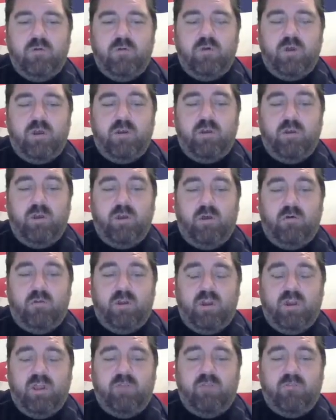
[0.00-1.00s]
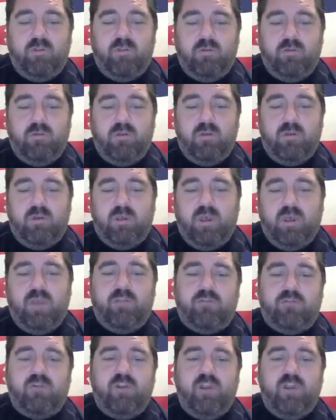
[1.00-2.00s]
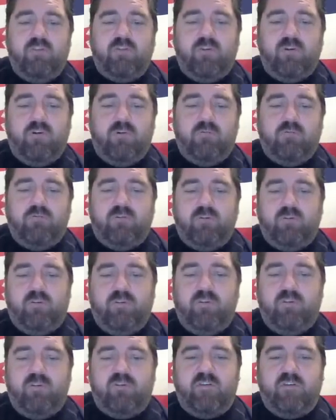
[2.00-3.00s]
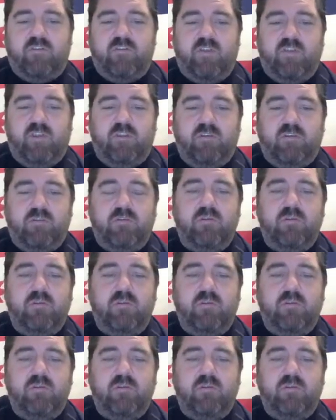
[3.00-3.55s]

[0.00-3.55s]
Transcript: Uh, no, not even. Uh, yeah, three days ago, on the 16th.